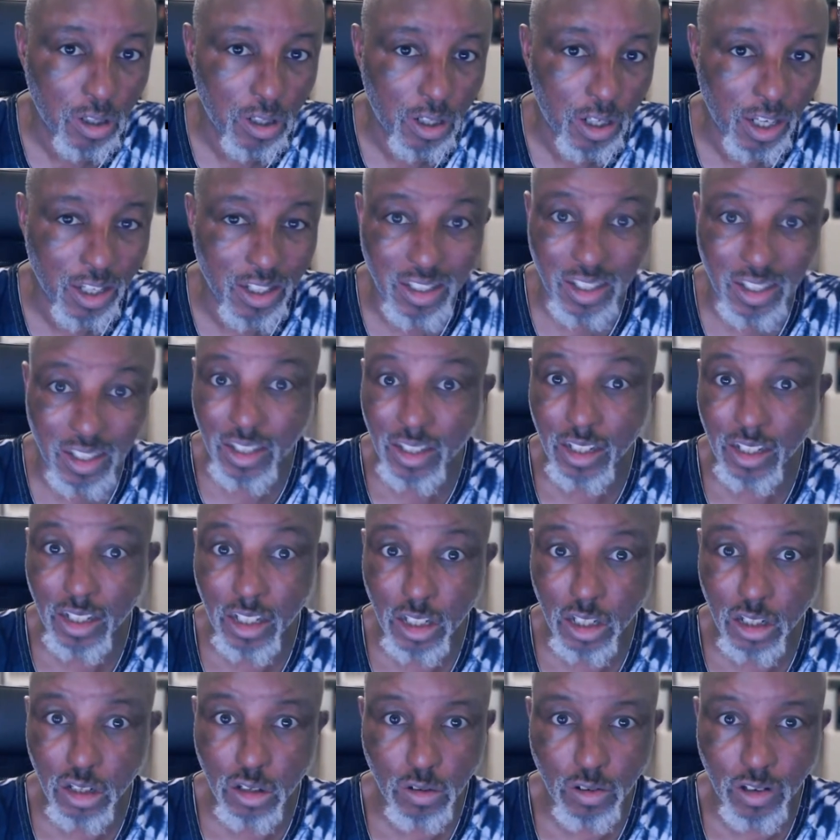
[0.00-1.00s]
existed in
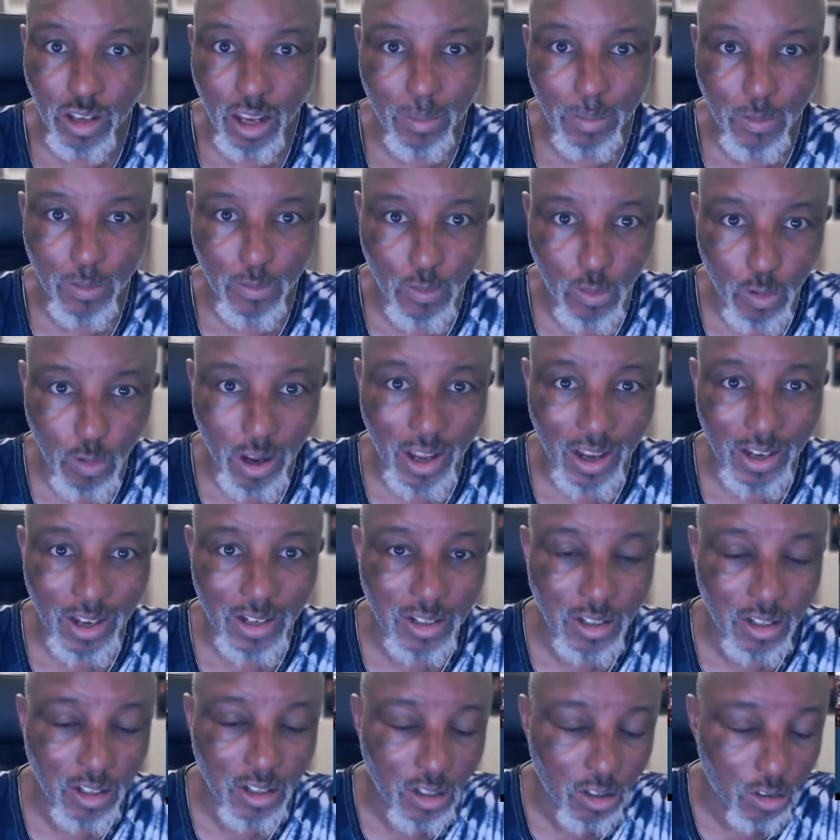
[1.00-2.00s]
the UK
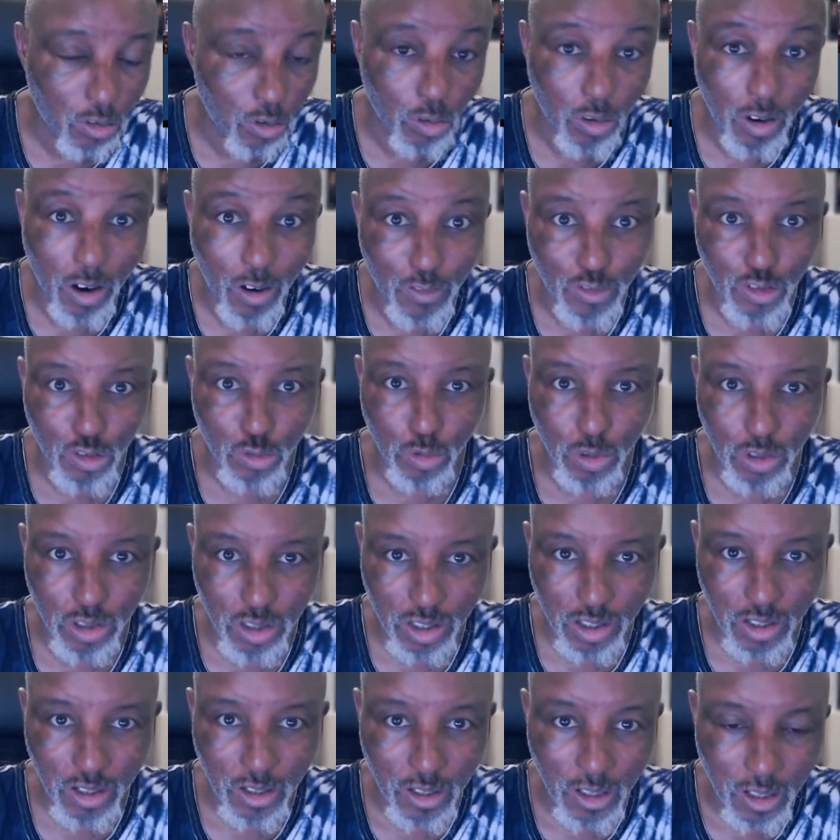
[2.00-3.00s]
beforehand or
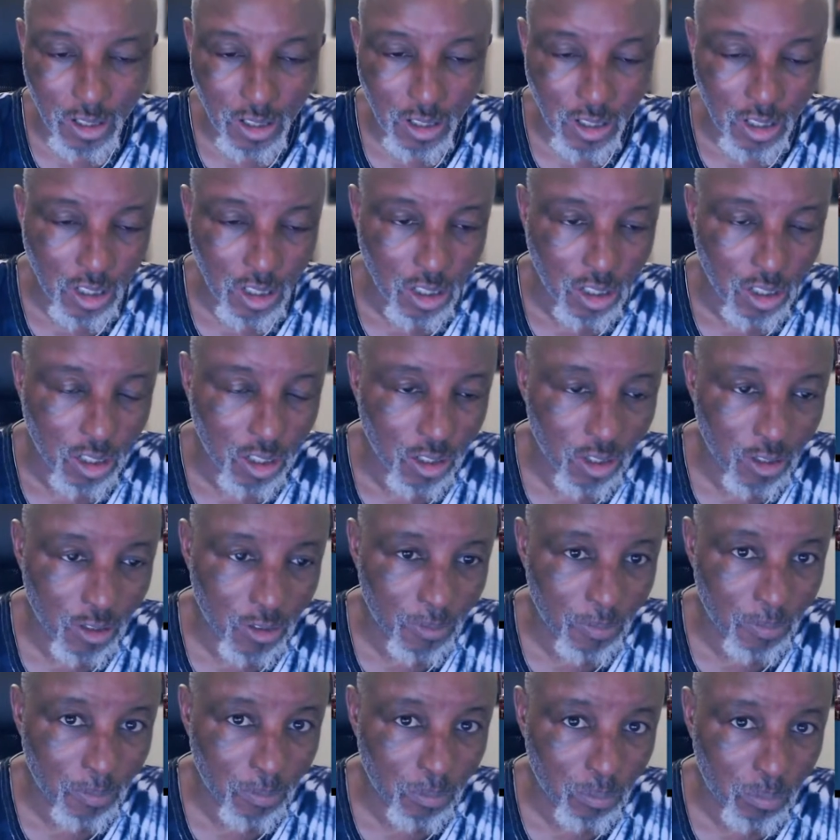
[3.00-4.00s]
afterwards.
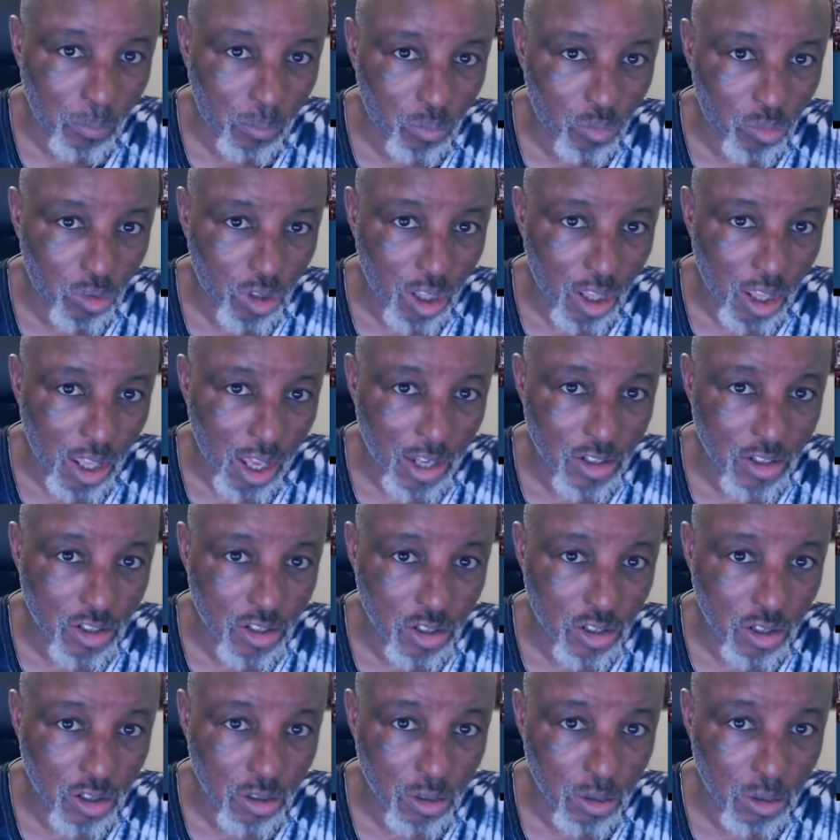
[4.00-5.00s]
And
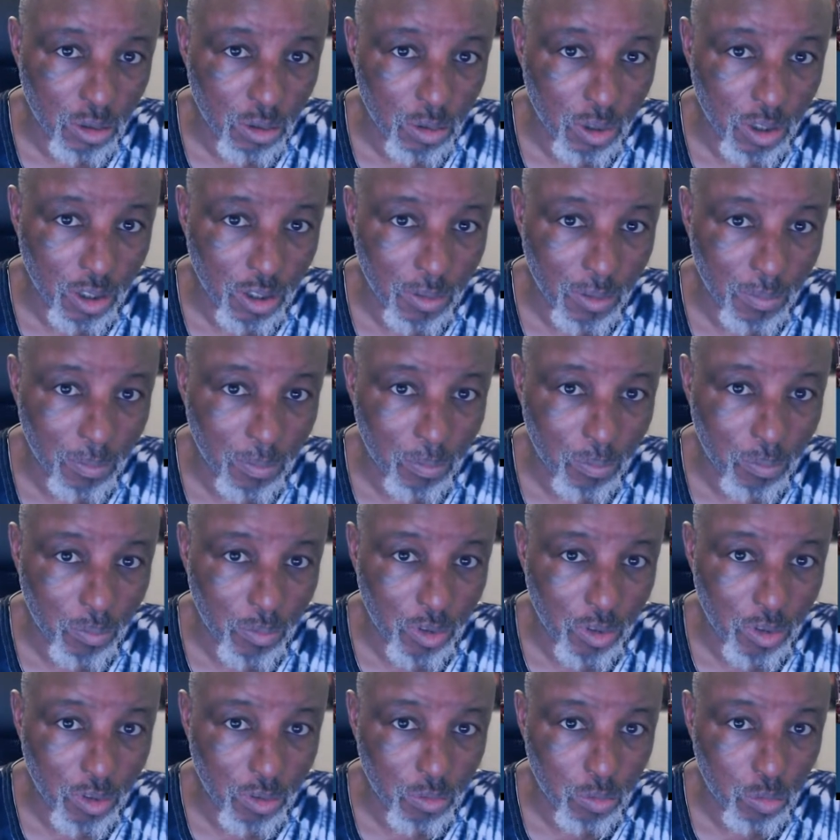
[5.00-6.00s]
so
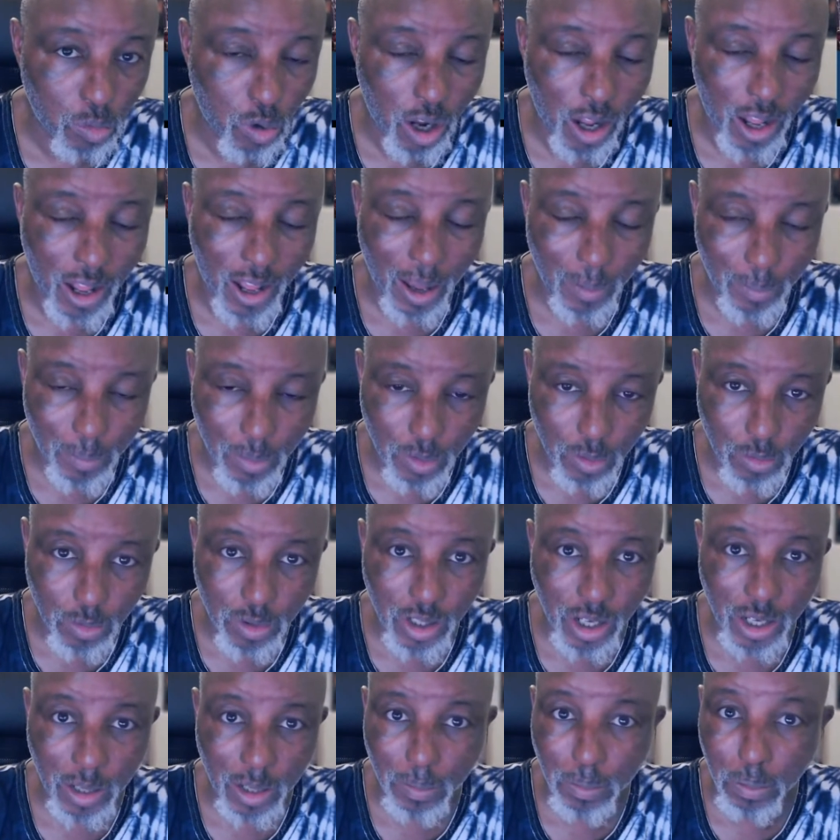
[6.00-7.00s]
what happened was
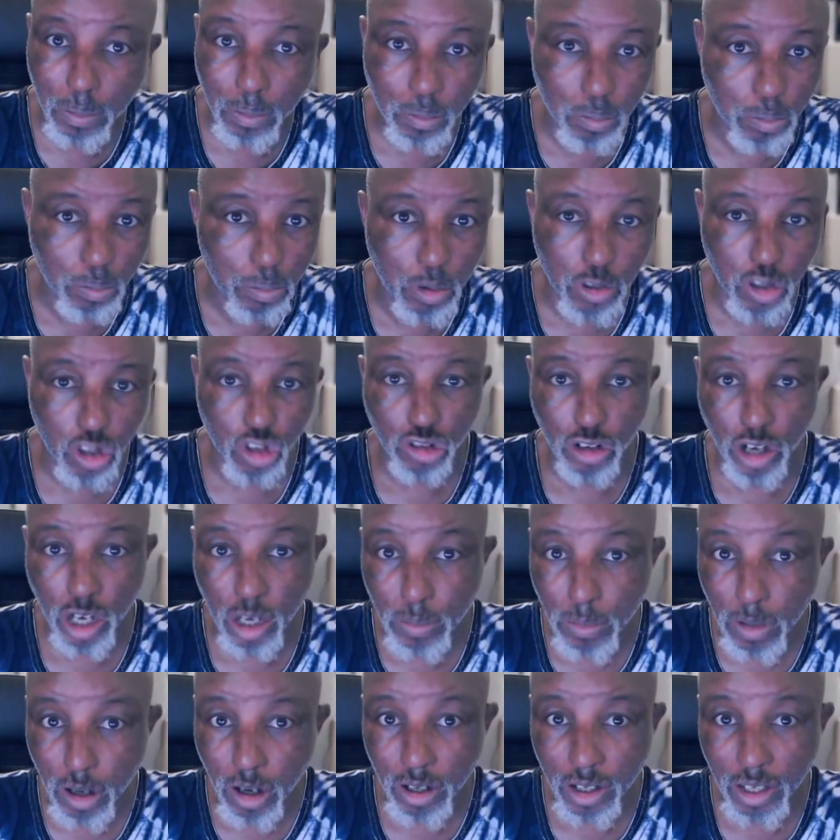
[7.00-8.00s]
that he put the
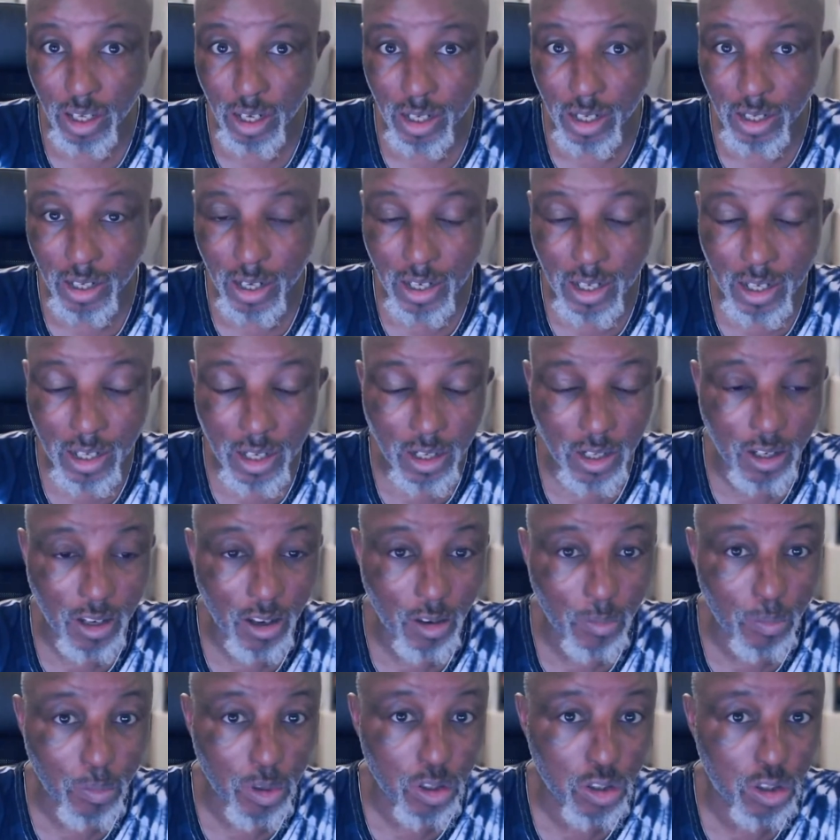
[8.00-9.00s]
trademark in, and then the
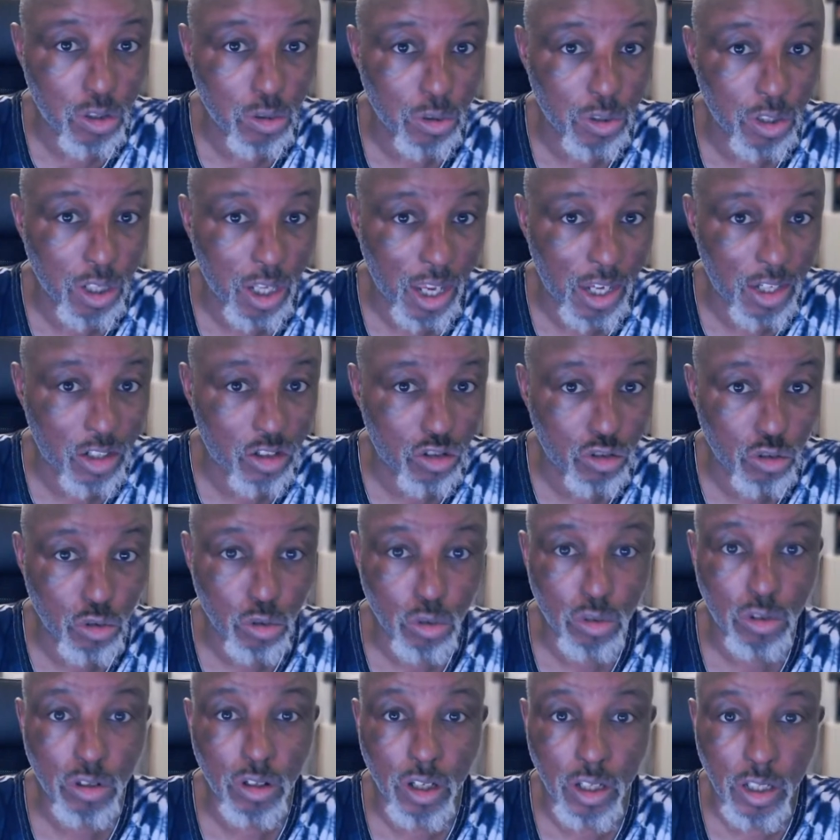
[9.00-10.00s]
government took the
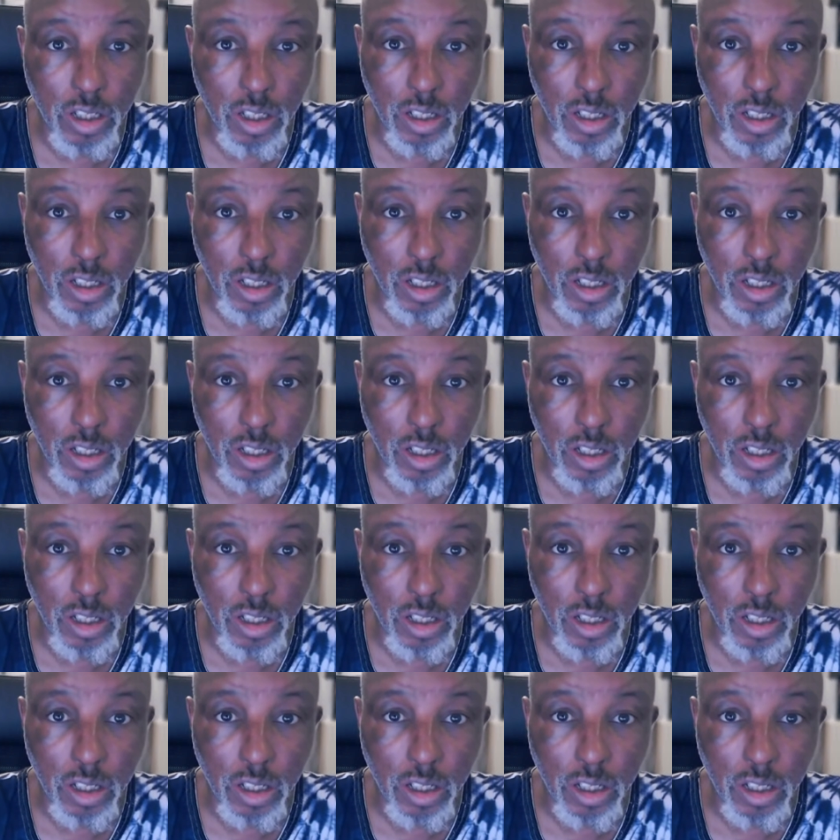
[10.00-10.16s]
extraordinary